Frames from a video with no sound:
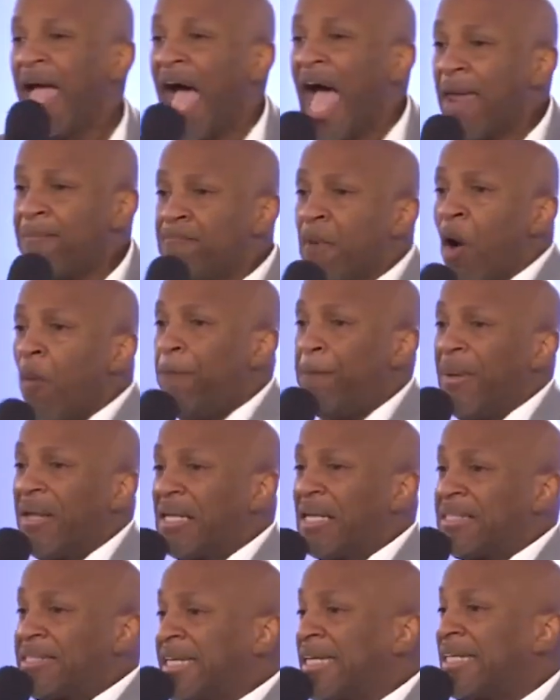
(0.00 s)
and
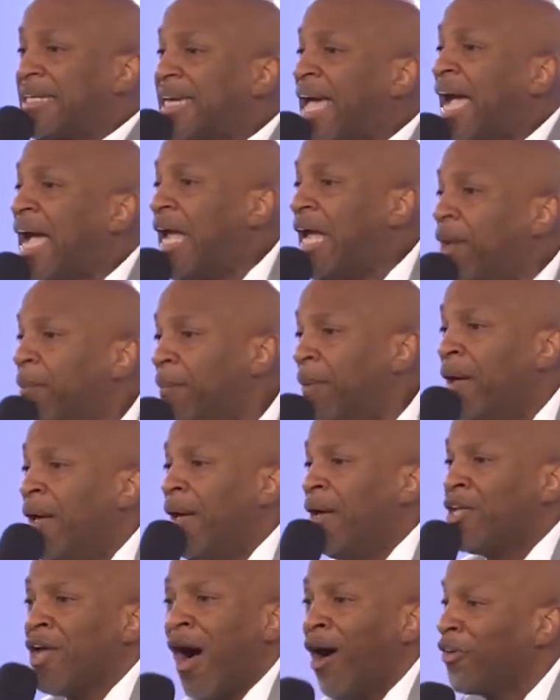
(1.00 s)
mobility came.
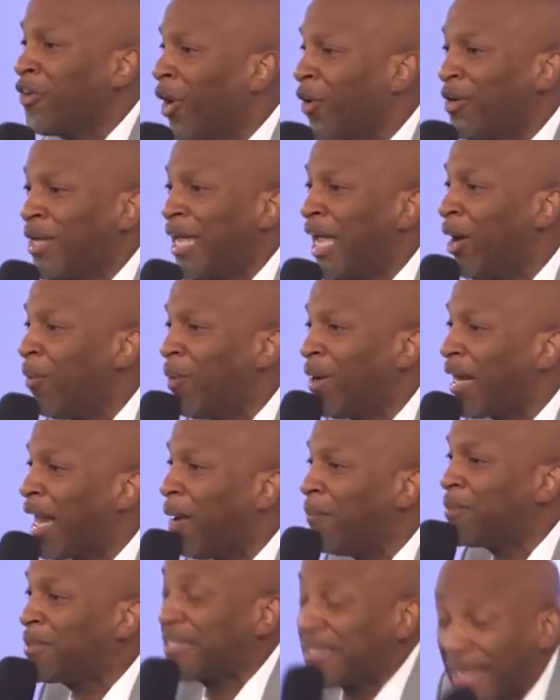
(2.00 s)
Y'all don't hear what I'm